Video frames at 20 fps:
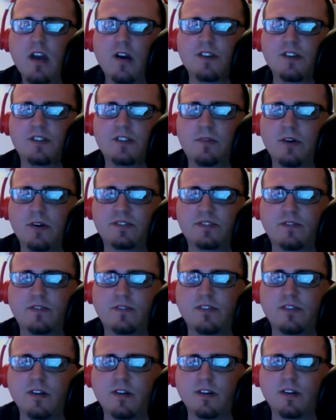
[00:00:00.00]
are supposed
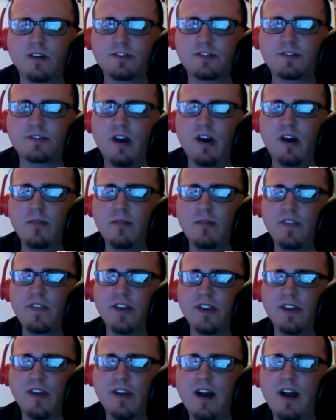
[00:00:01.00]
to flourish, and that